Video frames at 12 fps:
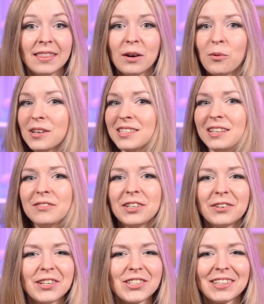that wasn't even
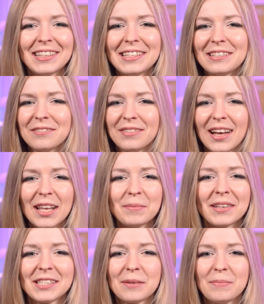originally
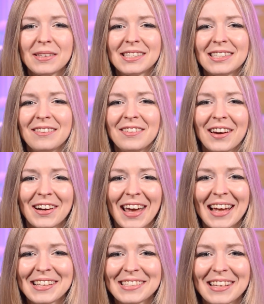developed as a PC VR
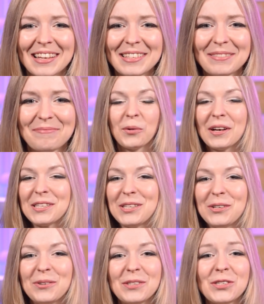headset.
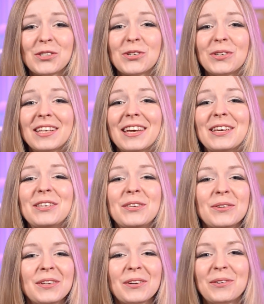Quest 2 is truly a
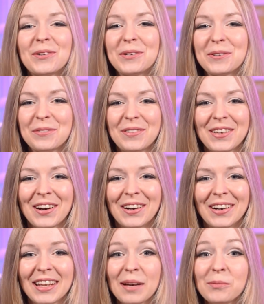unicorn of
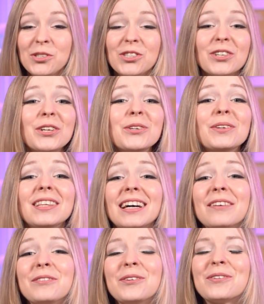VR, and I'm sure you
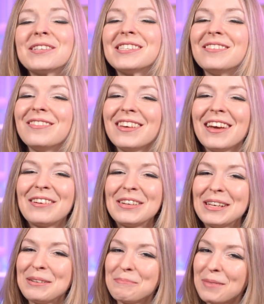love yours
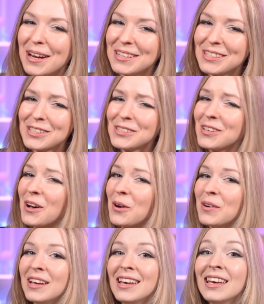very much.
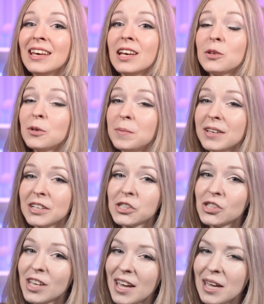So it would be a
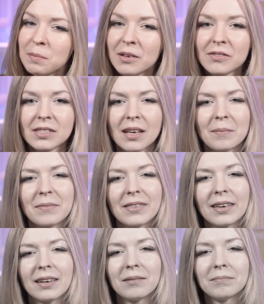shame if
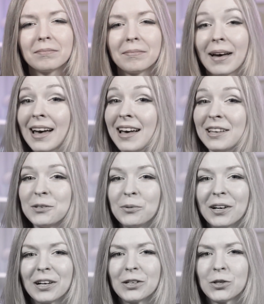something bad
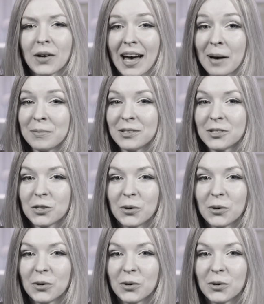were to happen to